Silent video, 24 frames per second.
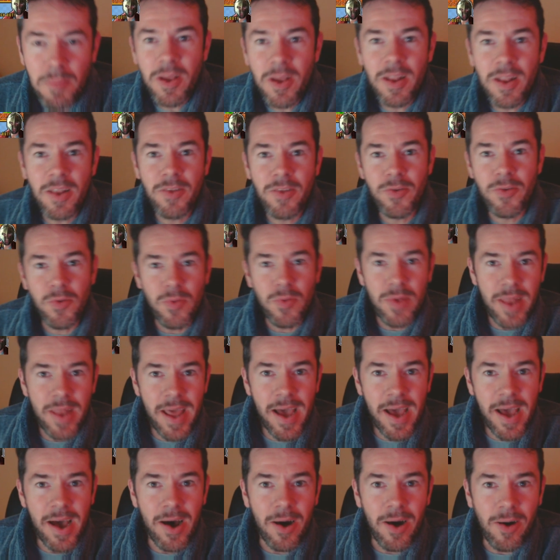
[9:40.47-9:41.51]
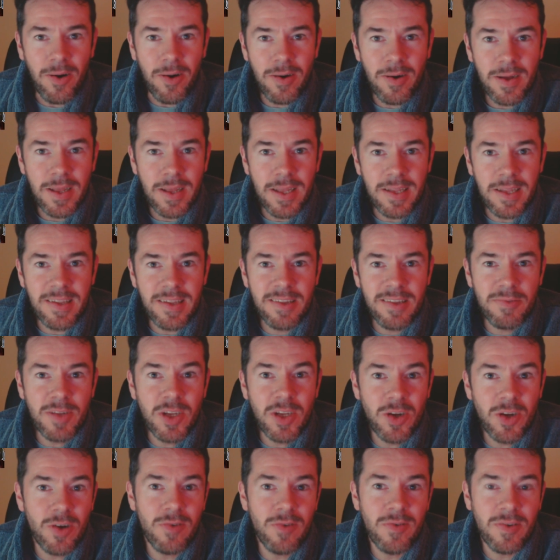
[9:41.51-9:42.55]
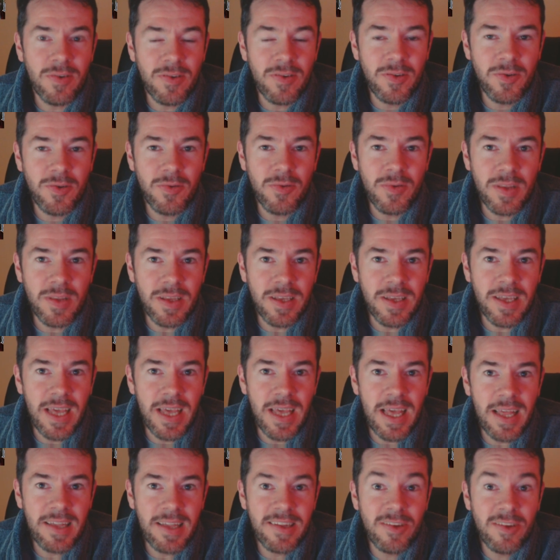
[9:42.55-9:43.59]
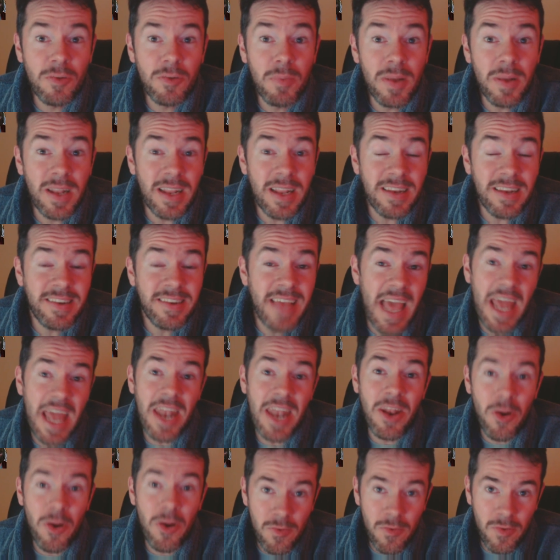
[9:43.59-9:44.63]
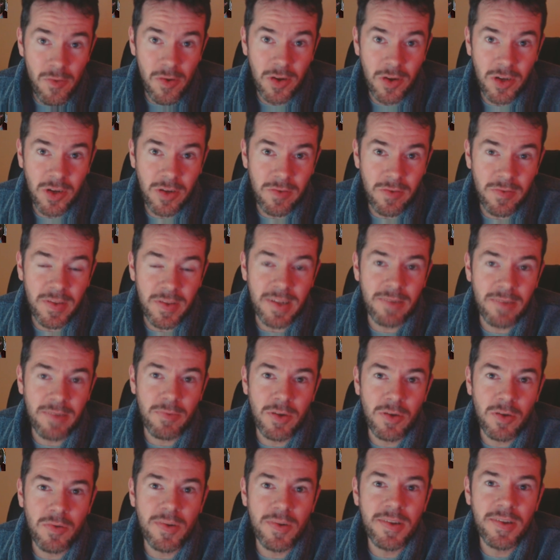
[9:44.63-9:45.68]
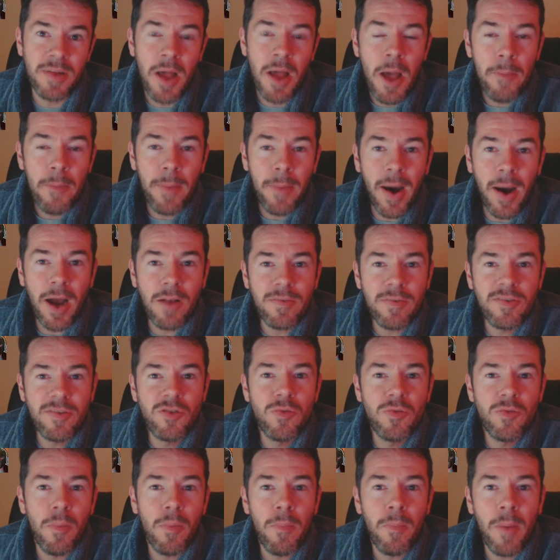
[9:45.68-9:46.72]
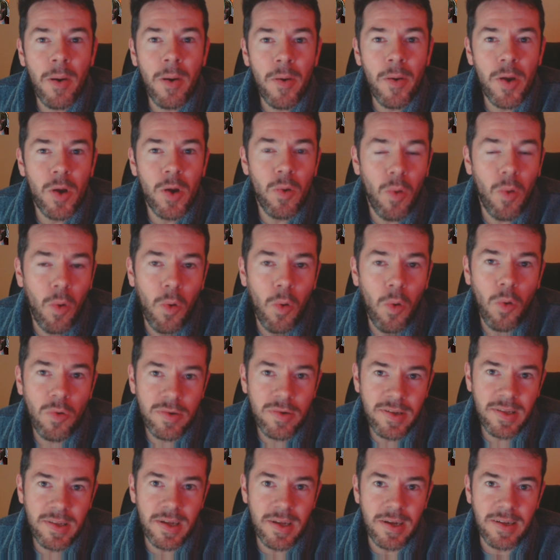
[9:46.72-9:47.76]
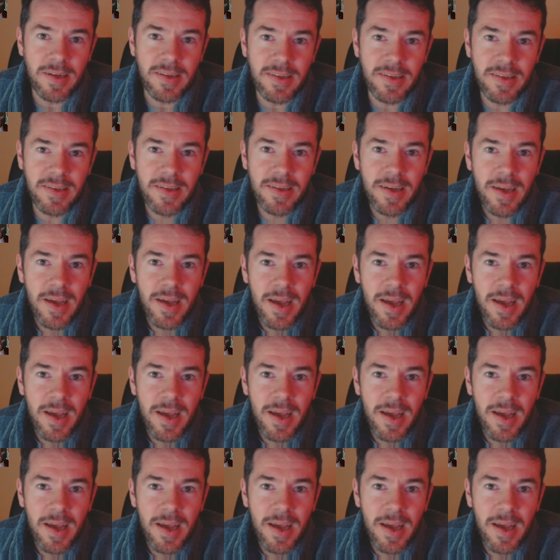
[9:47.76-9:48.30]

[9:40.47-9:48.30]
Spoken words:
going to do now is switch over to the Super Nintendo version of this, which was part of Super Mario Allstars.